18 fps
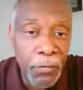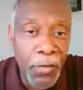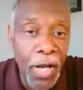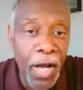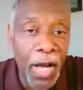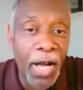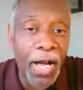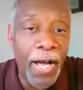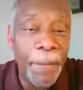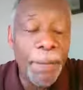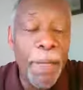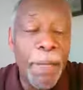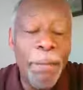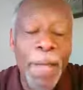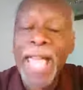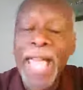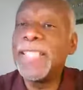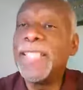
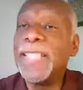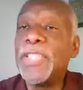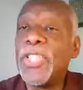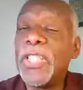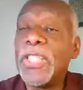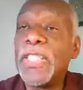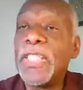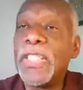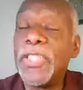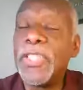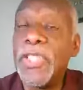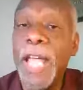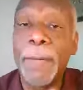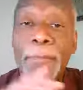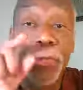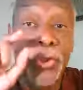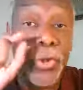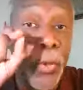back to Genesis
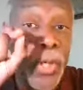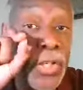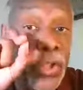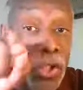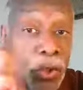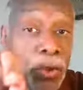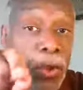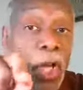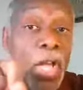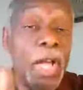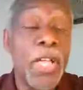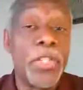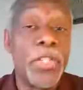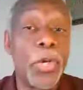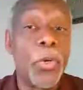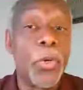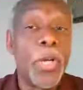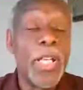chapter 22.
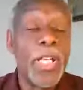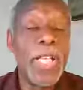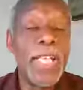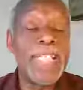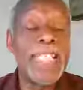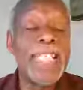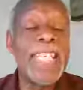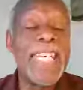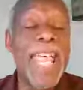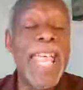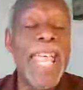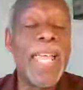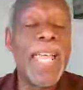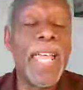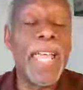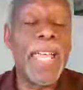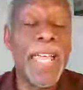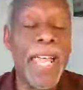So his name,
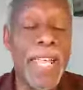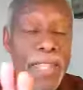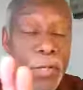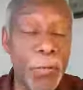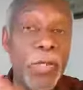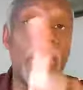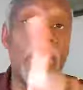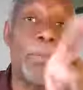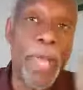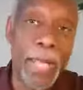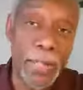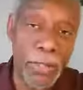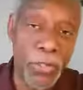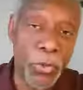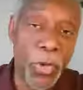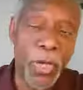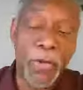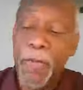and then we'll get back to
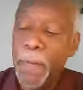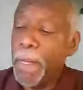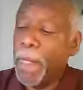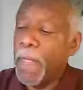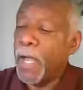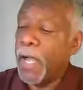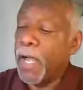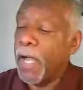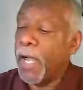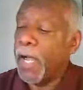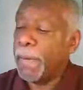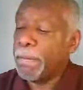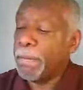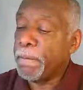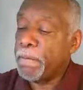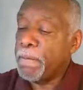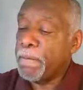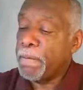12.
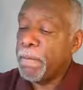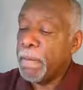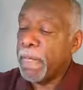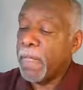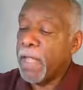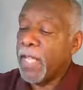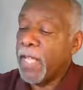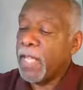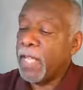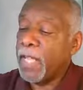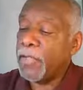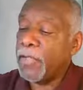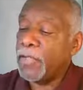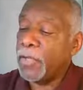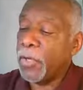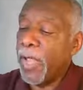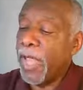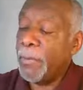
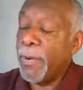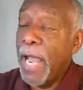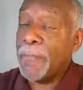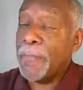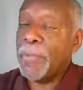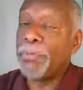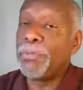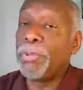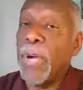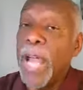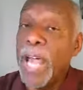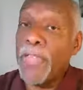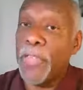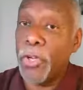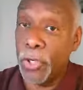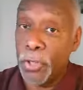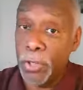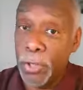So Abraham's
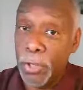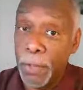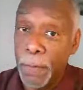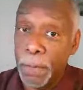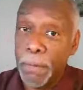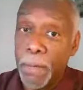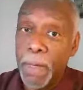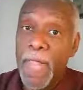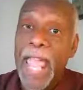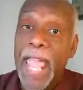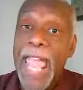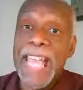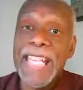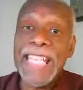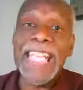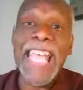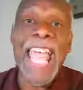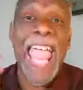brother
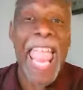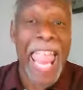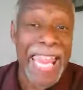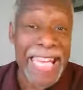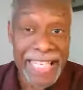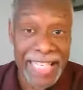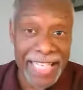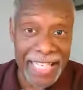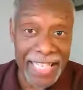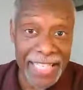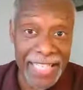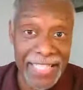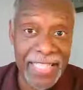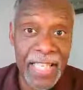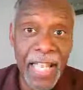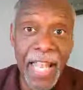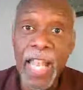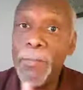had eight
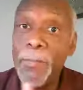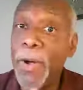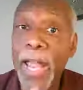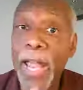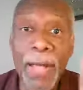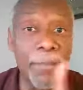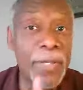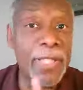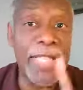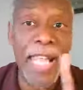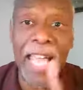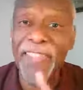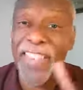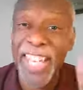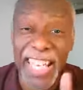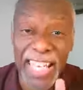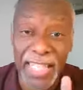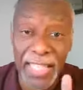kids. Abraham didn't have
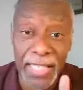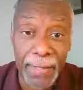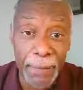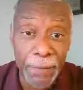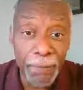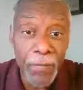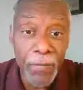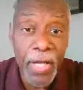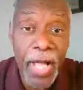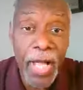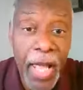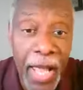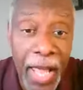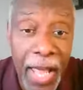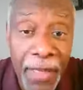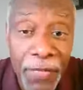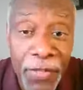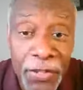any.
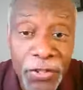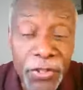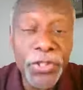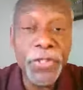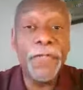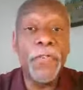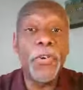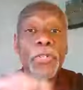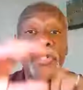And this is the first